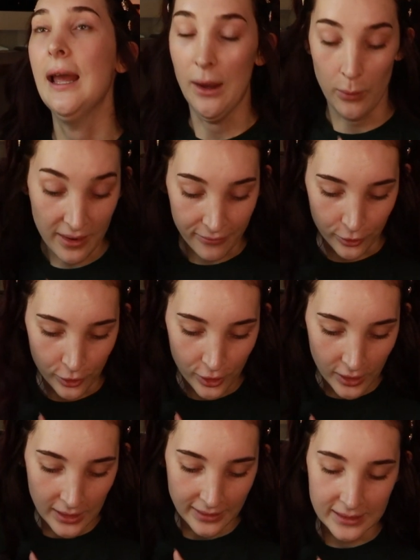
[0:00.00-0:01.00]

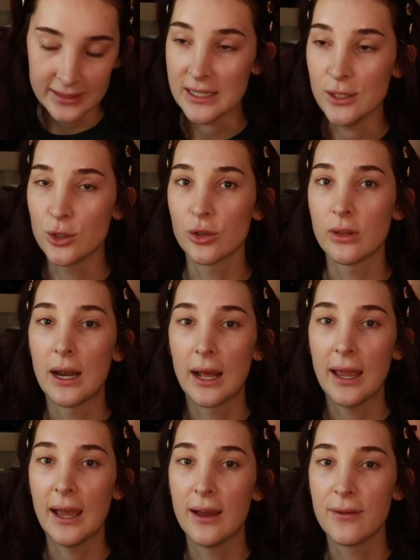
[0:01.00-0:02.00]
However, the teacher that I
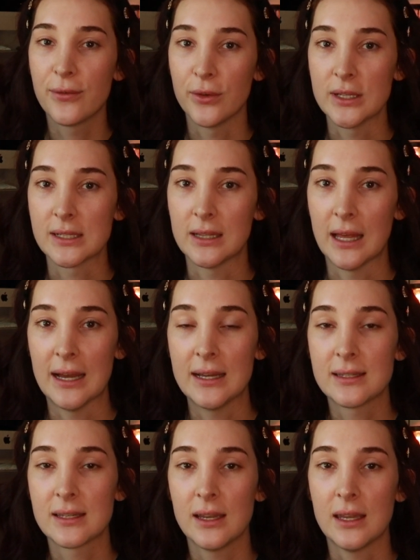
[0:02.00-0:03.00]
had for this
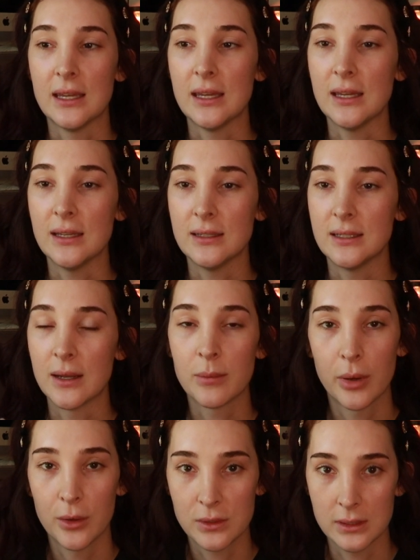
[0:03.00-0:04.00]
class, he didn't
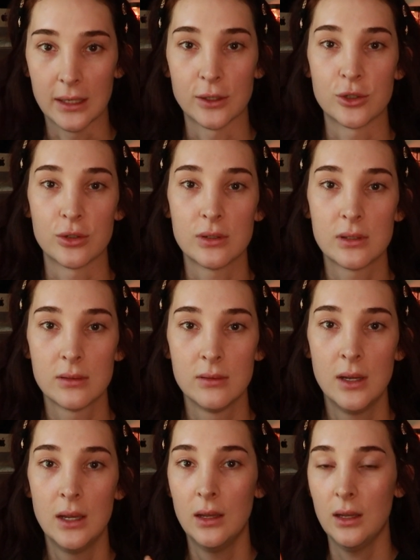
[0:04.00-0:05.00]
post lectures.
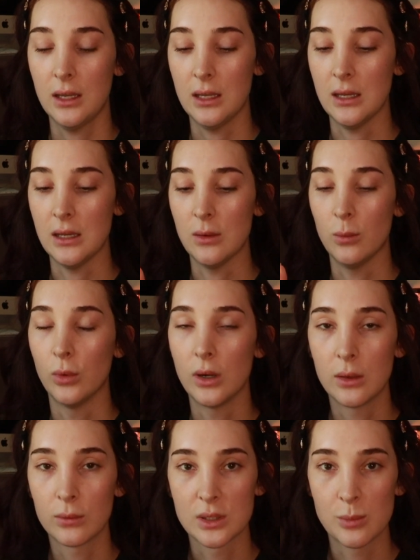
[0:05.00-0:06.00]
He
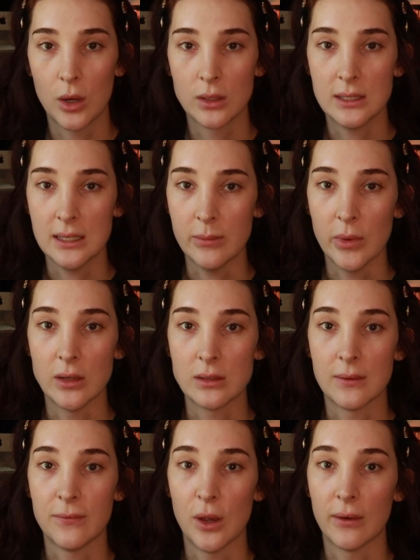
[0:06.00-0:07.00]
wouldn't respond to
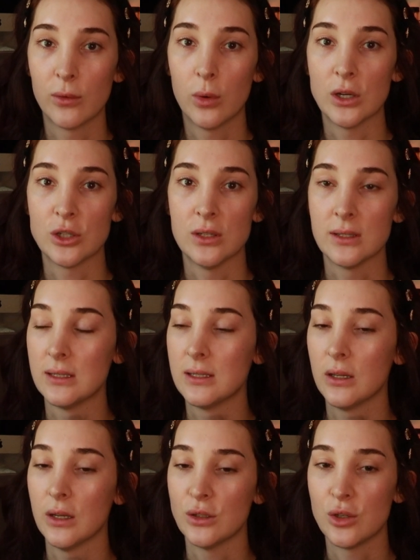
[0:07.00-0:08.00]
emails if you have questions
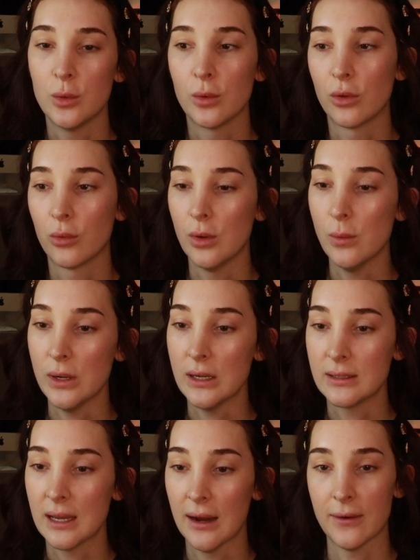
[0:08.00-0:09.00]
until like two or three
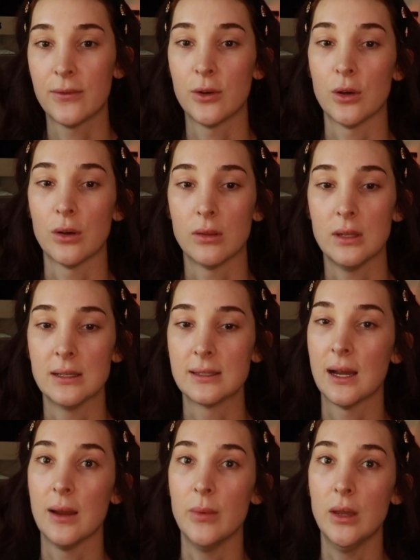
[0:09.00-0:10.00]
weeks after the
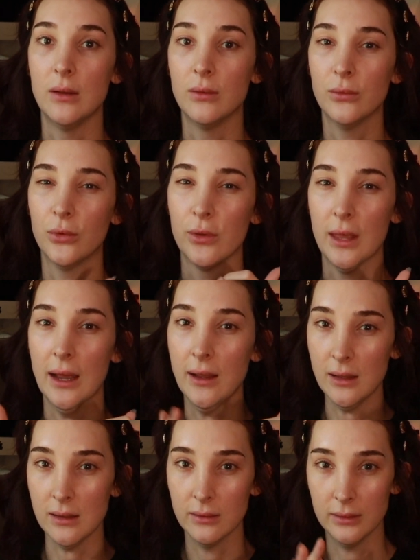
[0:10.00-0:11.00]
assignment for
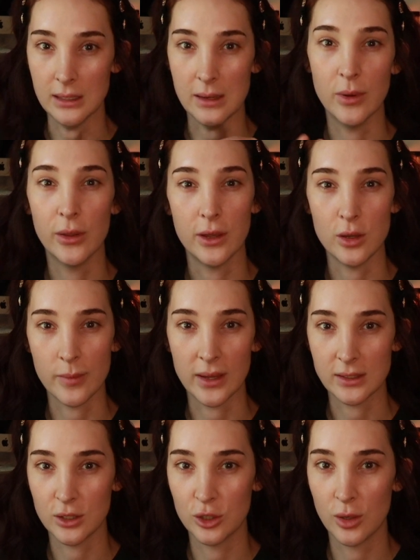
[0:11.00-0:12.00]
that email that you
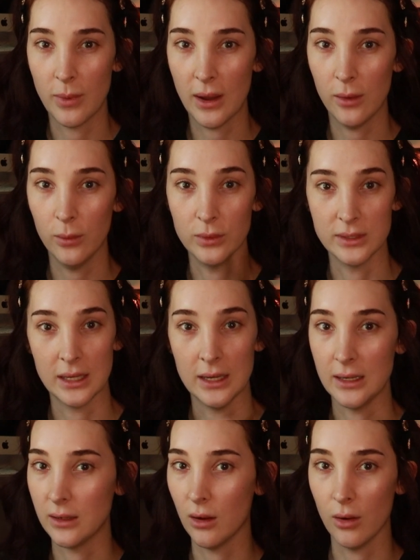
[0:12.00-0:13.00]
messaged about was
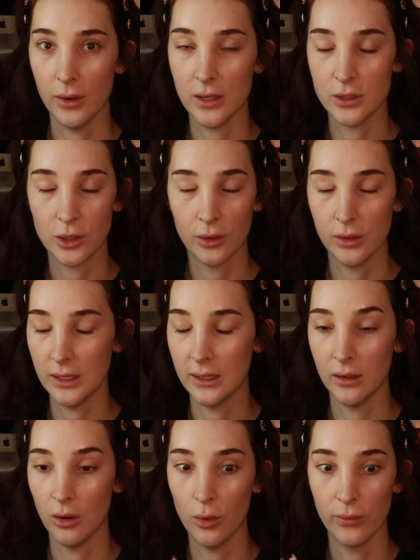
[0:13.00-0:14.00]
like already turned in
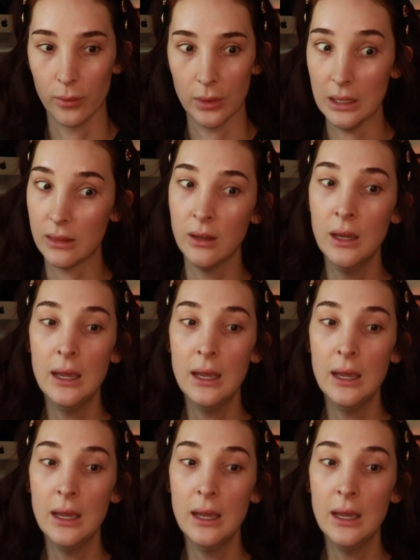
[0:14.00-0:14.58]
and over with.